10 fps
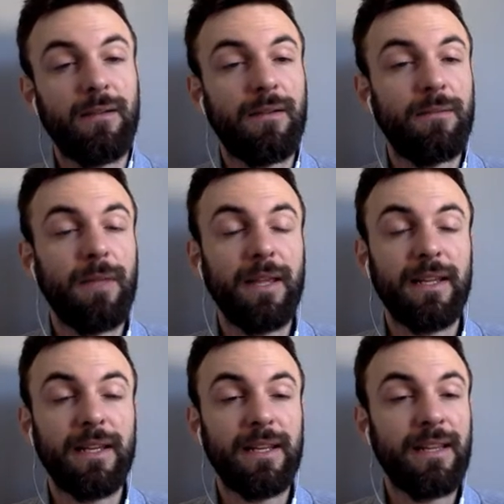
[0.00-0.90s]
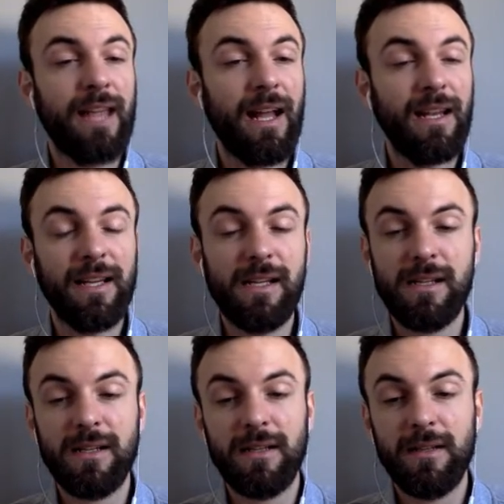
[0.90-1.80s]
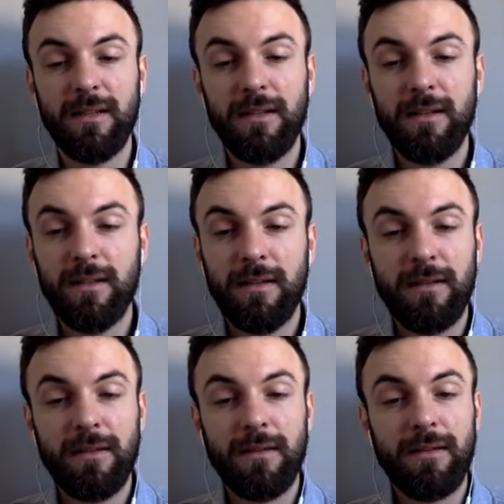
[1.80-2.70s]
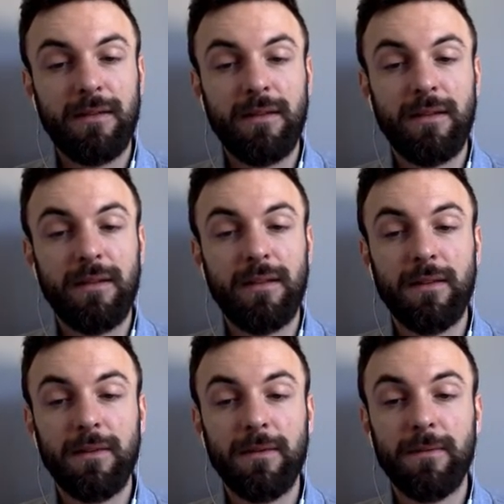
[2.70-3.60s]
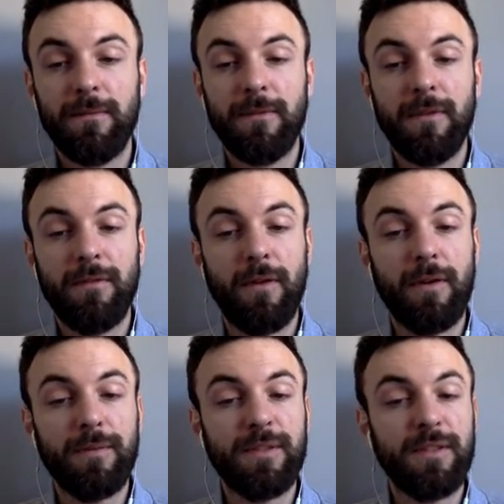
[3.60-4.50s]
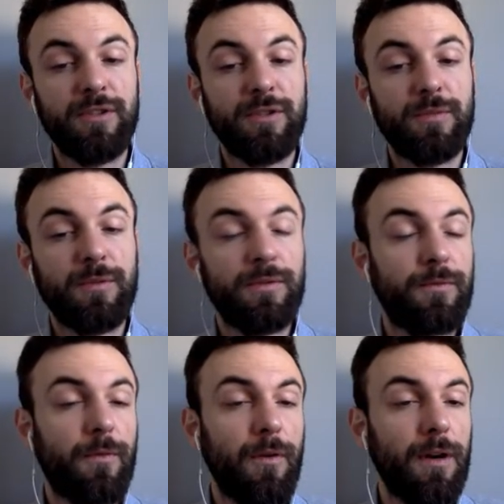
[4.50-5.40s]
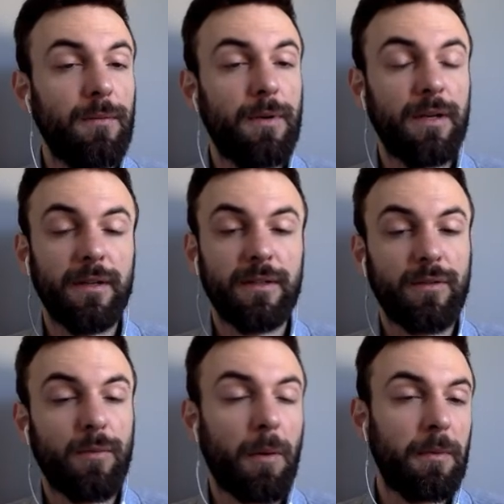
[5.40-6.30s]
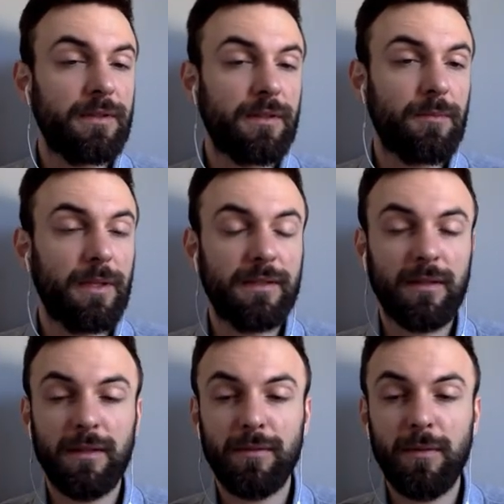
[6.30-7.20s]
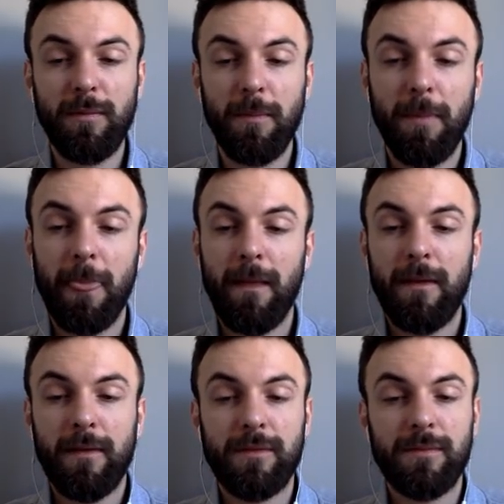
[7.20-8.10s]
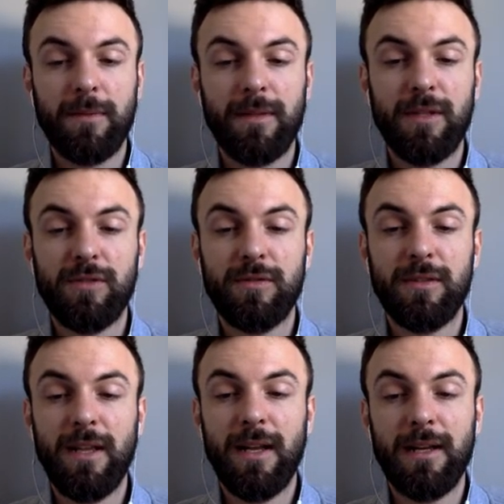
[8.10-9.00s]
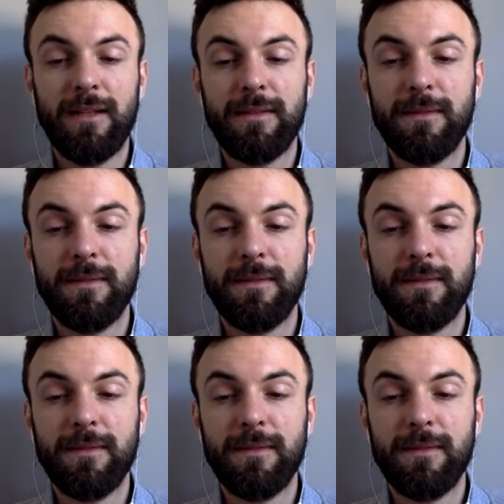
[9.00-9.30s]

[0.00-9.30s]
make it italic the verbs in the gerund form. The complements are basically normal. So pay attention to that.